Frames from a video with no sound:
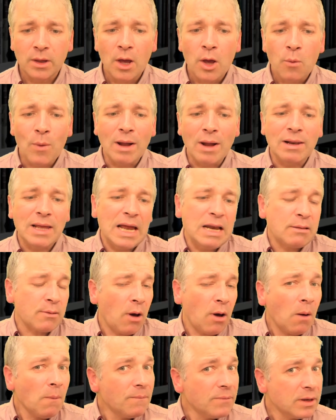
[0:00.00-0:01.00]
Well, it's
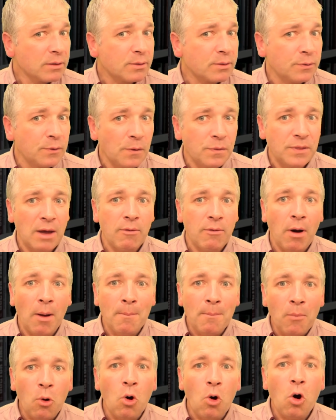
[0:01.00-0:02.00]
obvious that there are
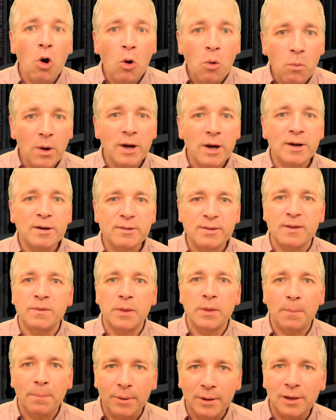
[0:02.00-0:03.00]
more words in
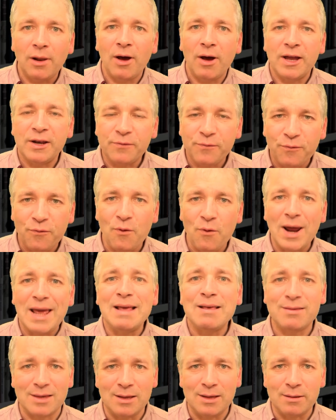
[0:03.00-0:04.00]
the polite
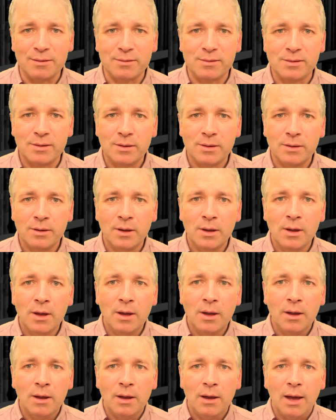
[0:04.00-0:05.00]
phrases.
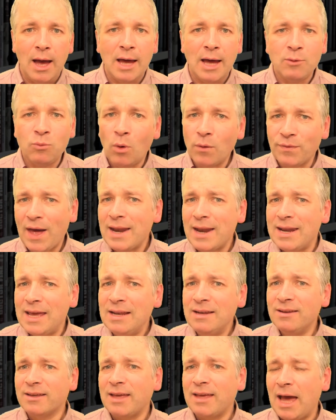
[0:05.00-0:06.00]
And what that
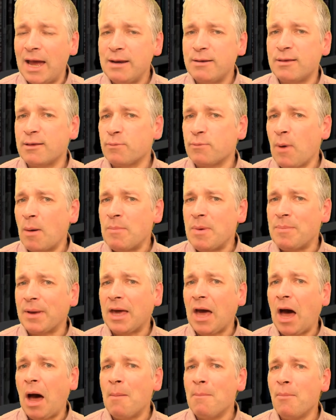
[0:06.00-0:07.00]
indicates is when we
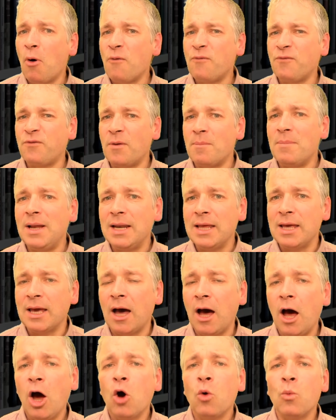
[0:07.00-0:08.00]
become more
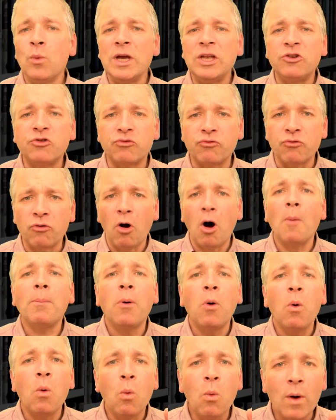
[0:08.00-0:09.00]
familiar, we drop
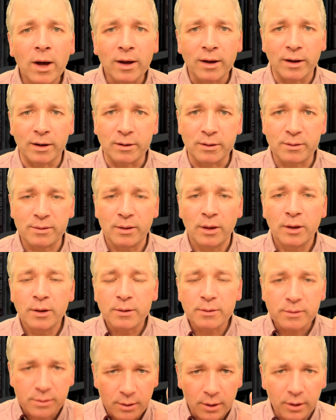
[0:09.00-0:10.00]
words.
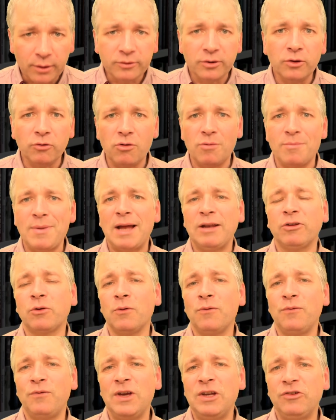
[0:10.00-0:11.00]
Certain
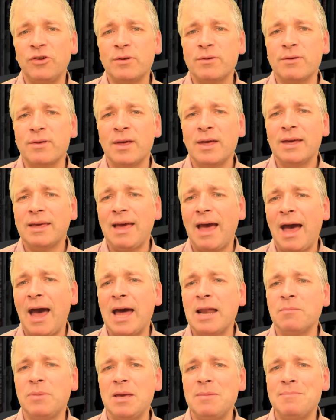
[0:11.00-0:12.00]
grammatical features
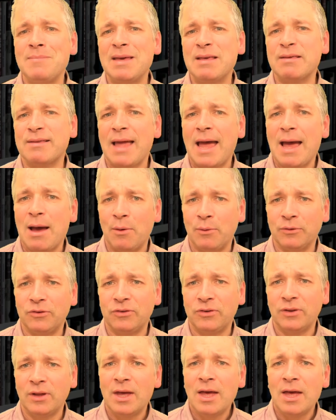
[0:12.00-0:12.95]
can be missed out.